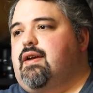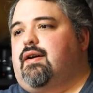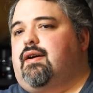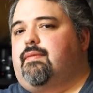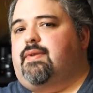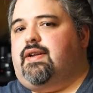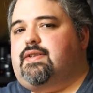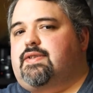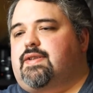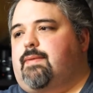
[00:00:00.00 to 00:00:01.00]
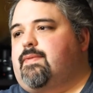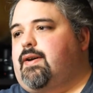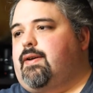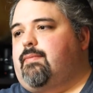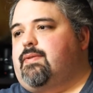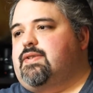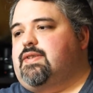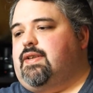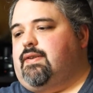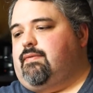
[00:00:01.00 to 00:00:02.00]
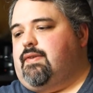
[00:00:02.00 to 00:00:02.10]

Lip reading: But at the same time, I just think...